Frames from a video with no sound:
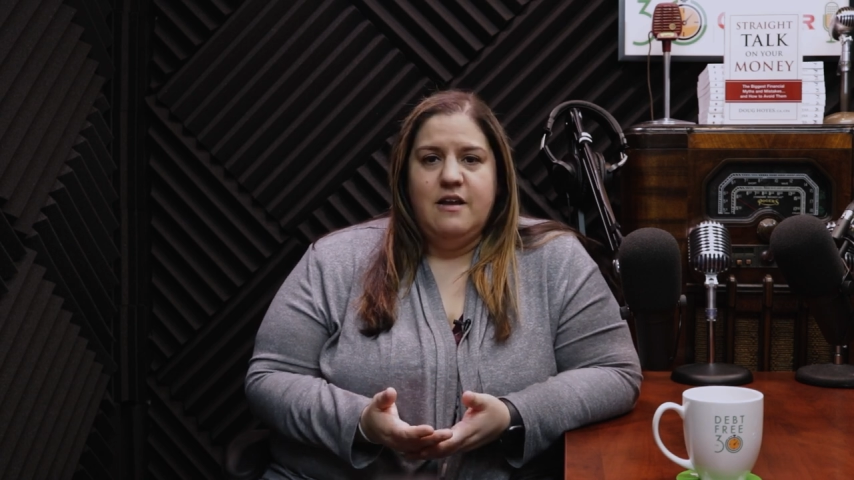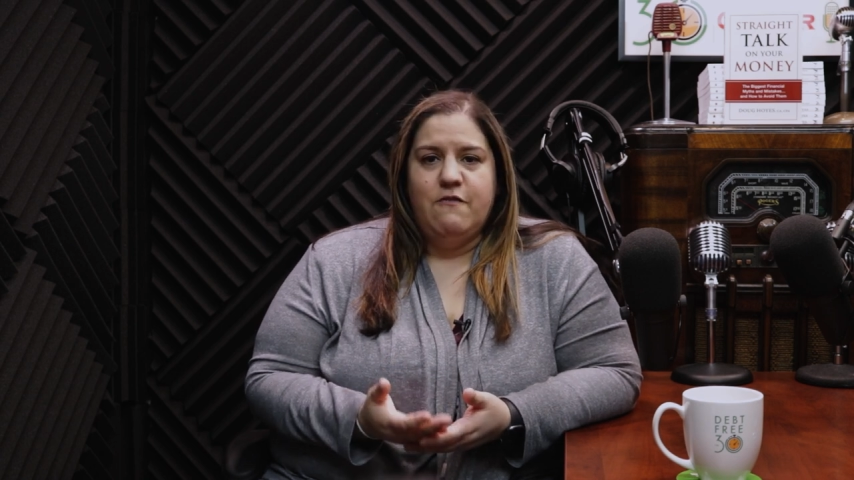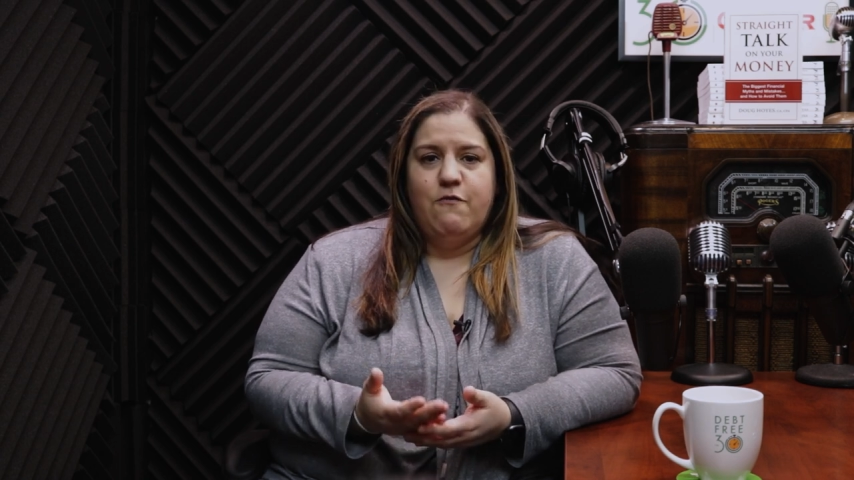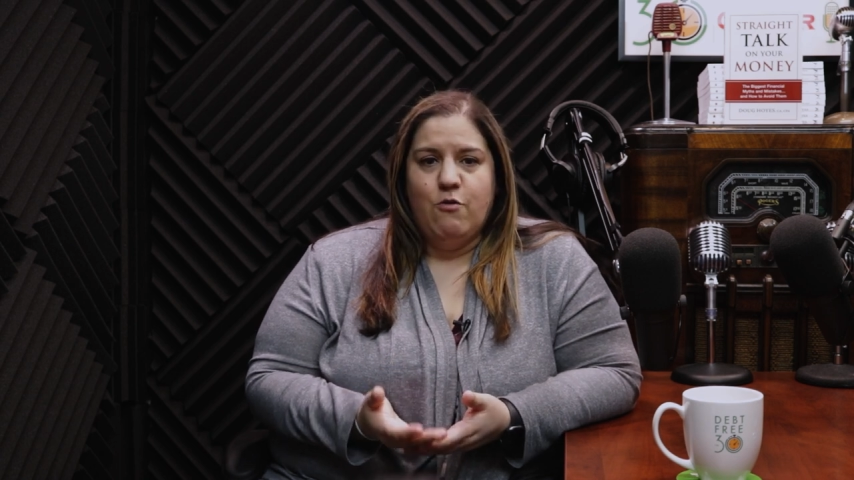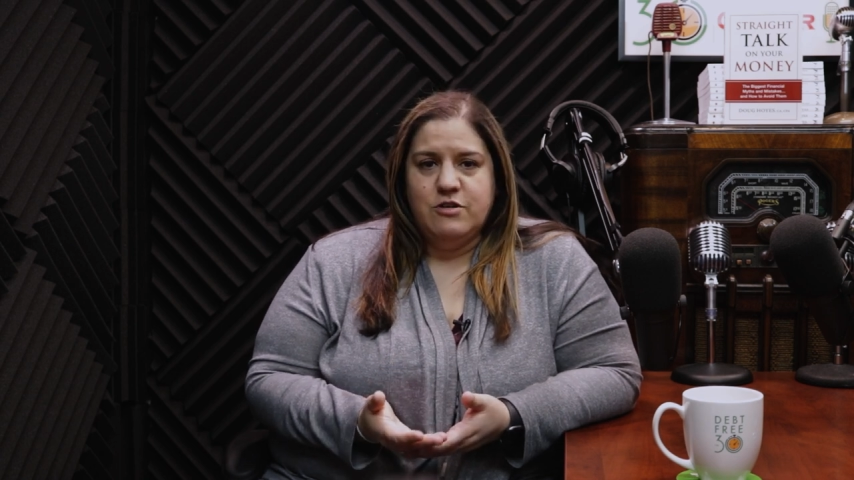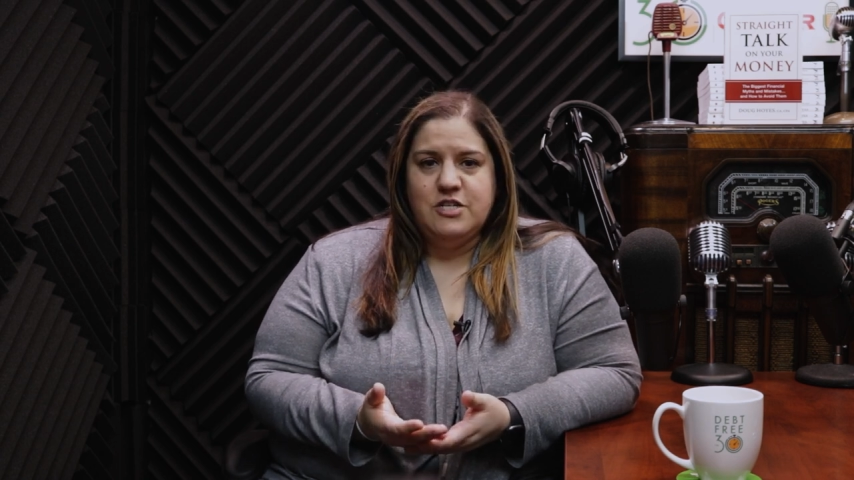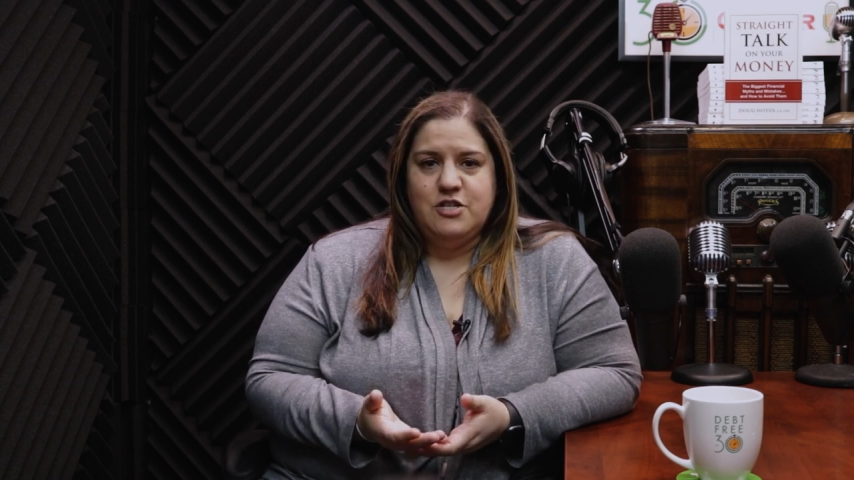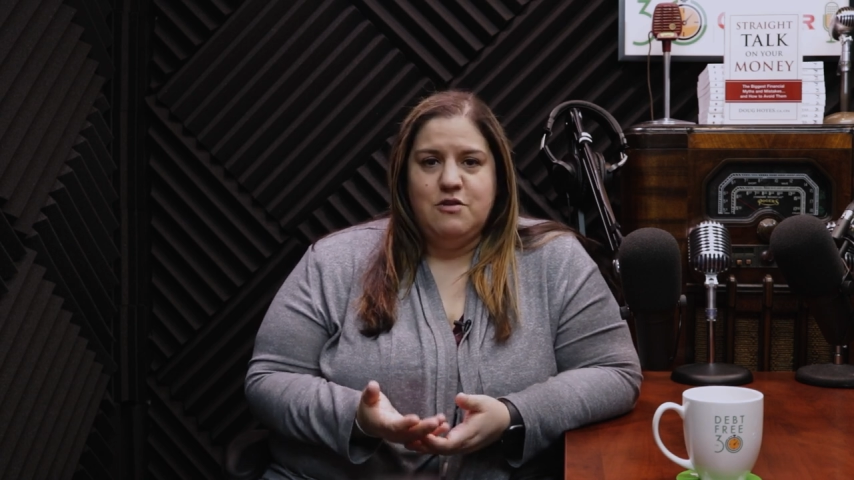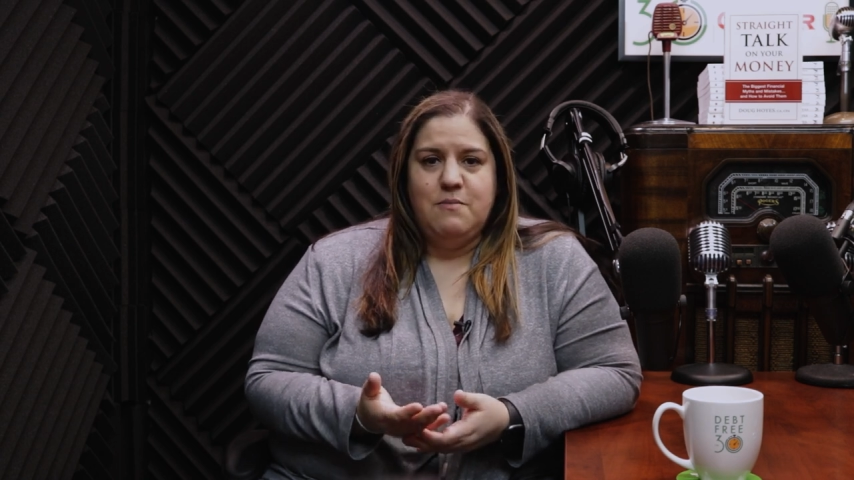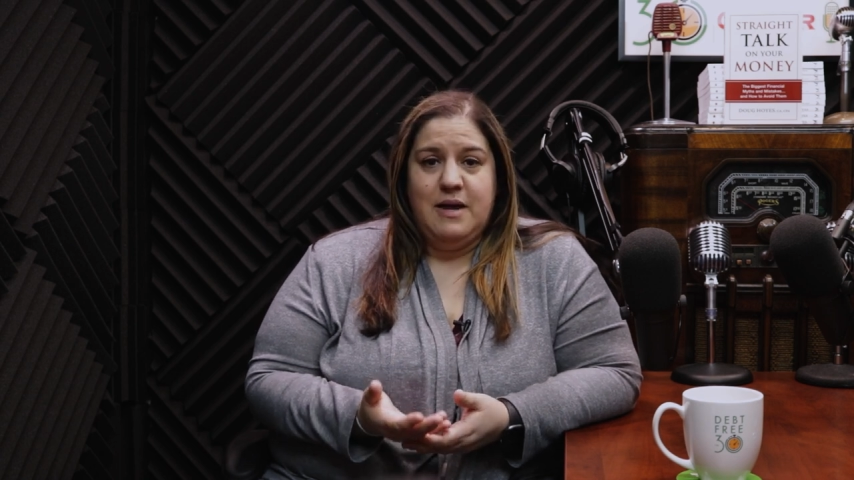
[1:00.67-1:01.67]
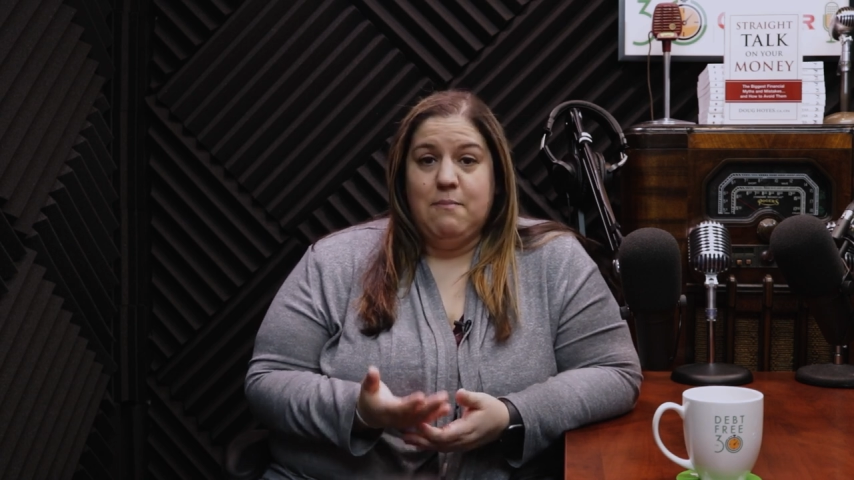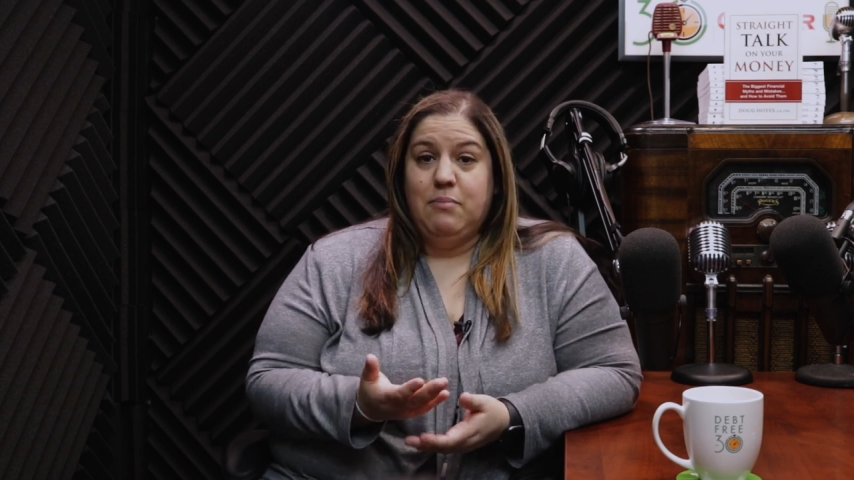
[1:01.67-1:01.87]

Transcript: it forces you to make a